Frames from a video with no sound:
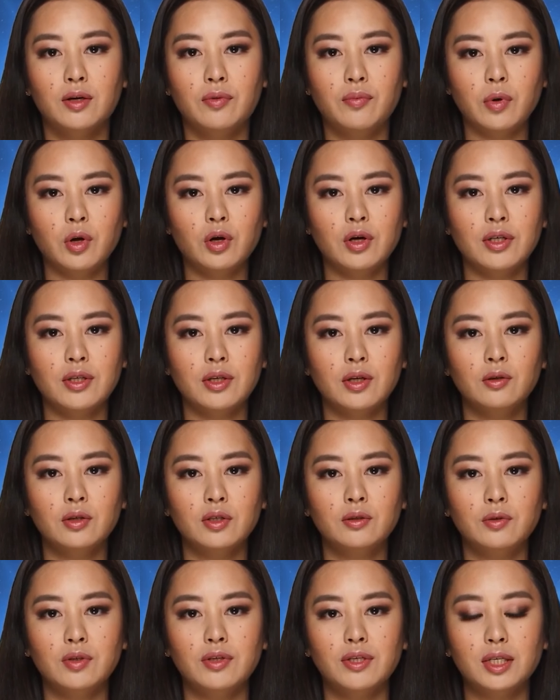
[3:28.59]
Maura
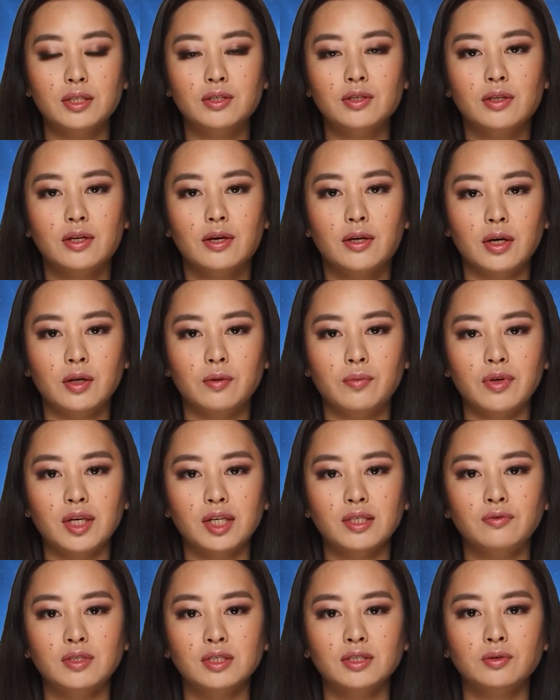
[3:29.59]
Healey presented the team
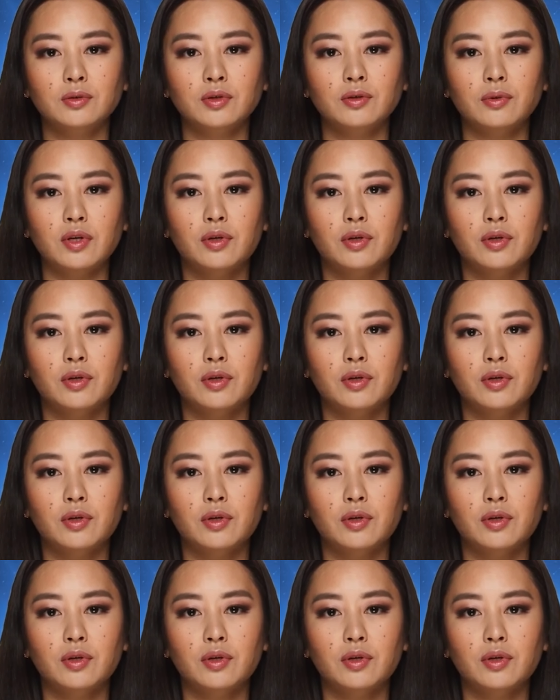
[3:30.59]
captains with